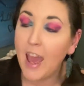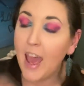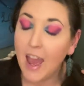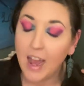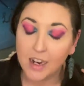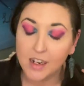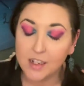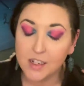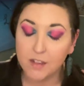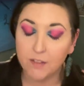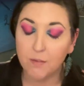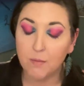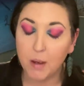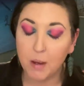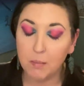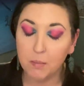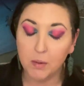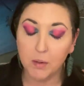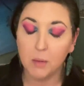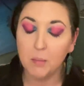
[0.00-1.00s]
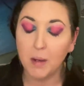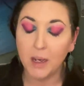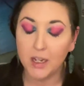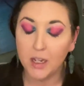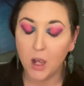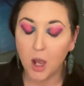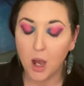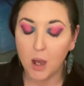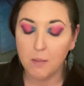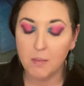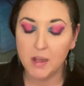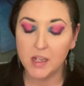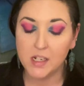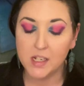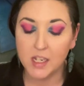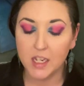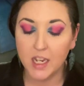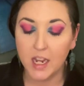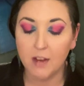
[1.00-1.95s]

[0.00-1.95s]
active member by commenting